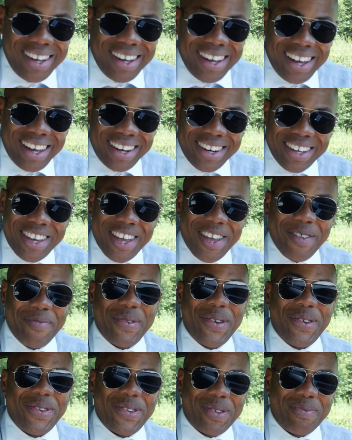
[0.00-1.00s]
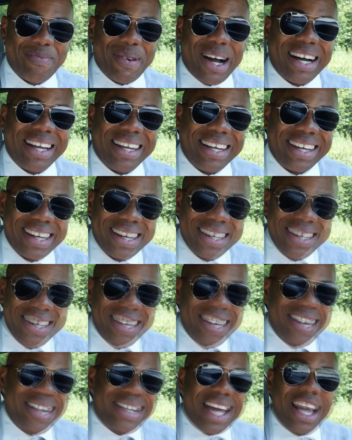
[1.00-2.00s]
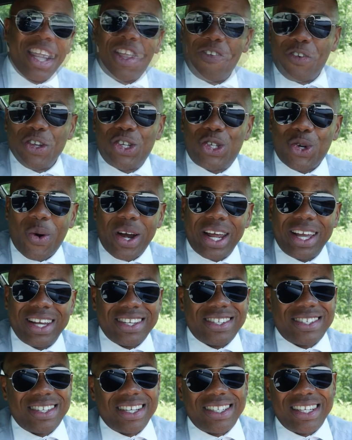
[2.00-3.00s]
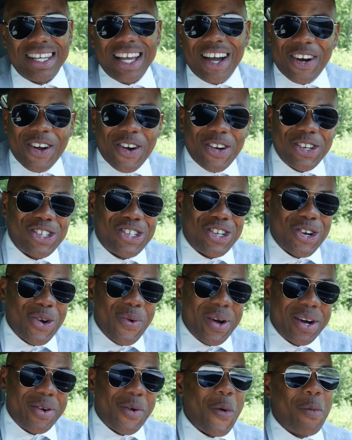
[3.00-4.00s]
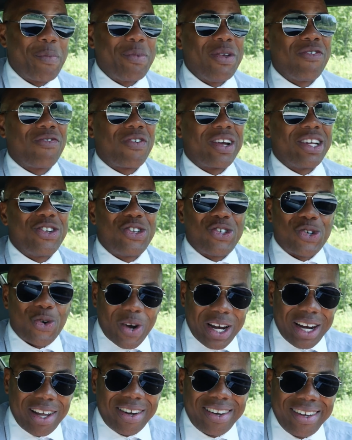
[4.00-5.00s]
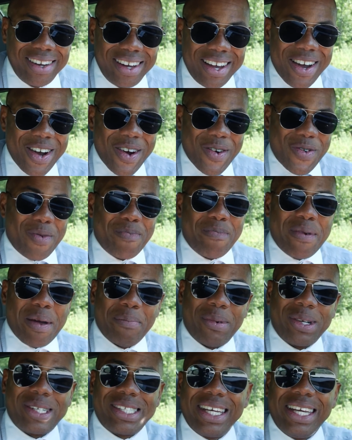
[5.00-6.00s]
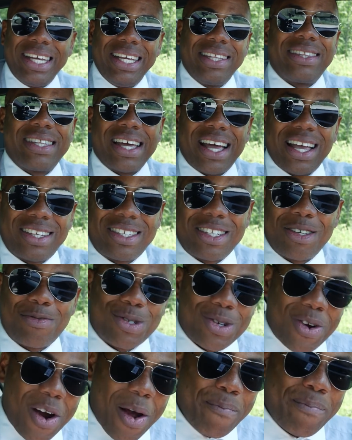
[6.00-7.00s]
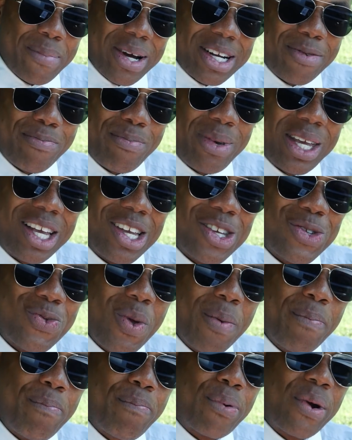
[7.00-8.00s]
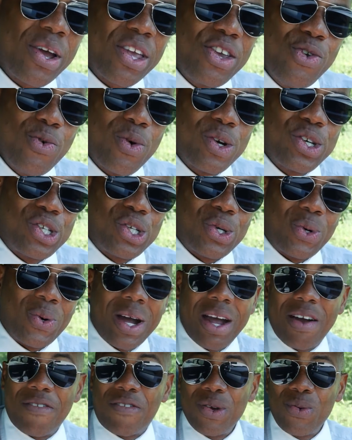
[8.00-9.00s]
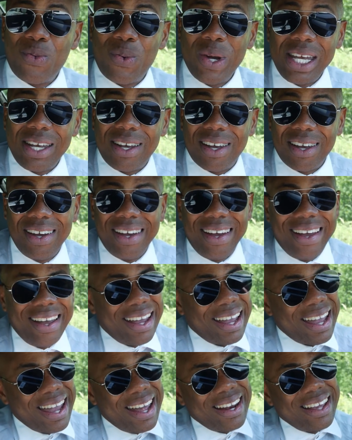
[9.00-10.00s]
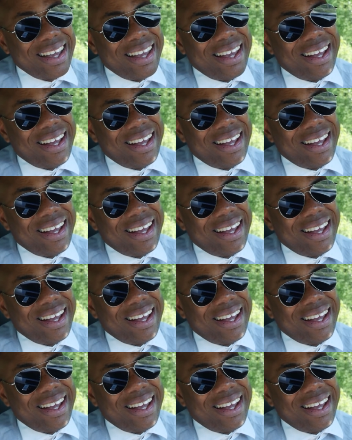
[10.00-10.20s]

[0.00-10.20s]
and keep you smiling. Thank you for joining us today on our show, and I hope you've enjoyed it. Remember to hit that subscribe button because we bring you a show every week. And